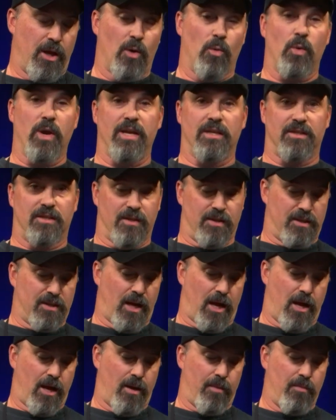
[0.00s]
and a waste of
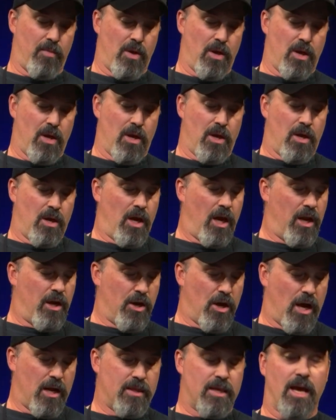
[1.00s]
time,
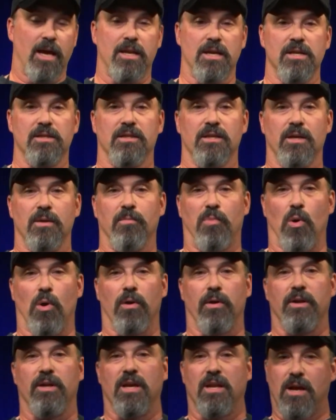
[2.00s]
and not that easy and
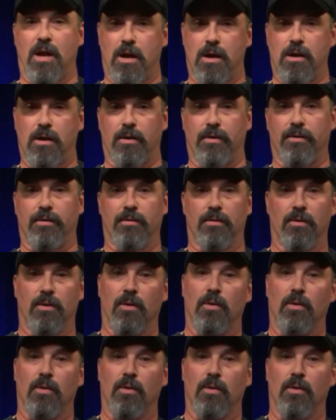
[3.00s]
boring and hard.